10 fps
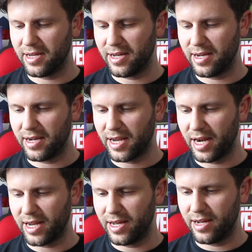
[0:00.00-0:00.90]
uh,
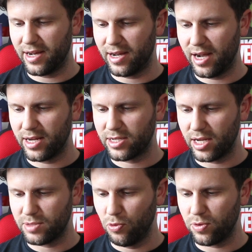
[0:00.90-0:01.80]
getting a, a, a,
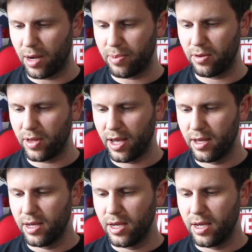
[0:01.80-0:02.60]
small W there.